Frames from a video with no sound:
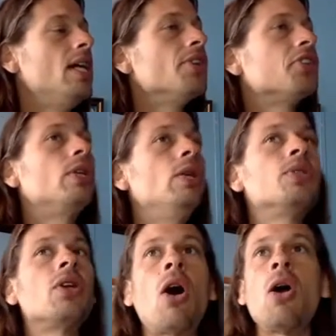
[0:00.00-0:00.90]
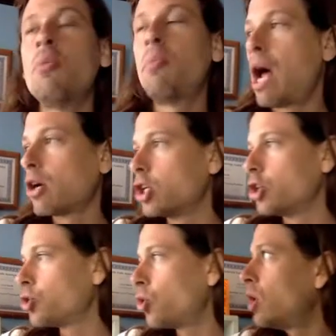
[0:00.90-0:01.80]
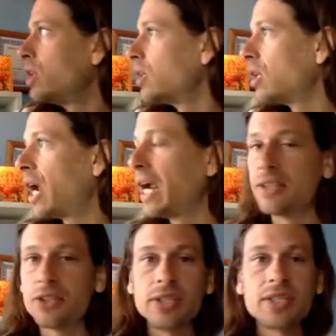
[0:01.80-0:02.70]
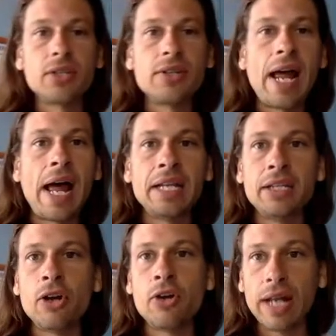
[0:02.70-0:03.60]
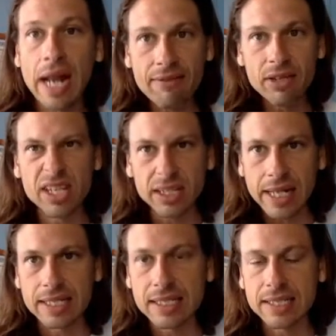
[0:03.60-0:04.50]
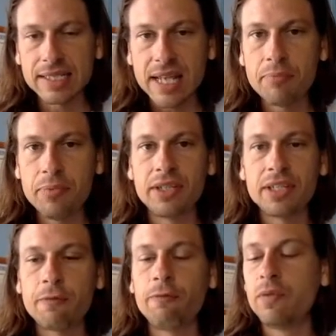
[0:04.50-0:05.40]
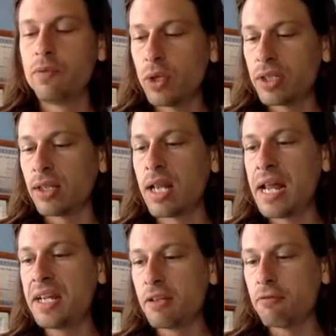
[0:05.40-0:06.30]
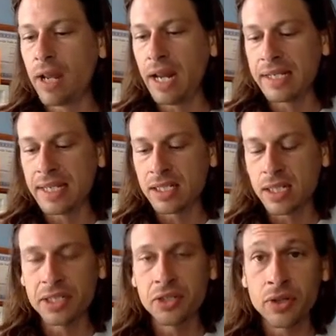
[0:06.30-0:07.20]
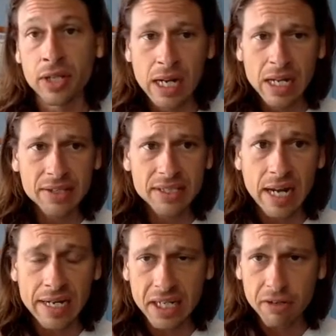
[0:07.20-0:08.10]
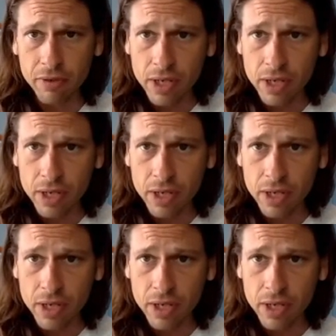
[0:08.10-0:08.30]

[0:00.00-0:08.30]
So he was all about controlling the lines or this or that, you know, and having like that's this I this what the line conveys has a lot to do with this idea of